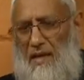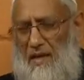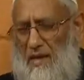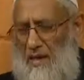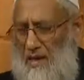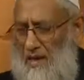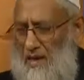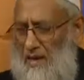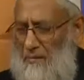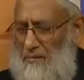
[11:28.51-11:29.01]

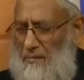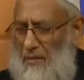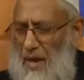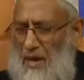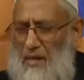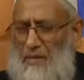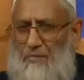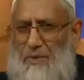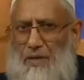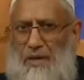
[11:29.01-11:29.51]
A
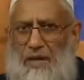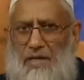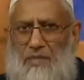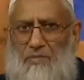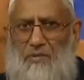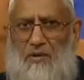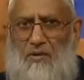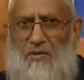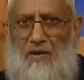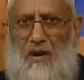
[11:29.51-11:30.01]
parable has
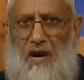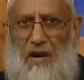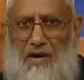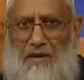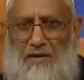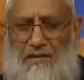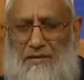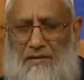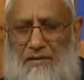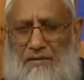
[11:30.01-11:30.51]
been
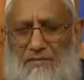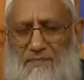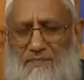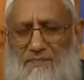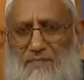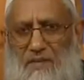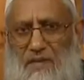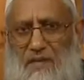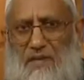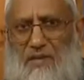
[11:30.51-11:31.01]
coined,
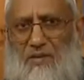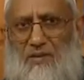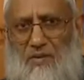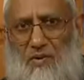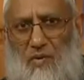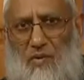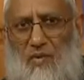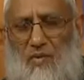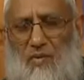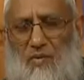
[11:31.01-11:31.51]

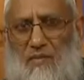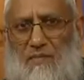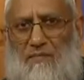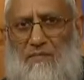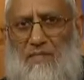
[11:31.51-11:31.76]
so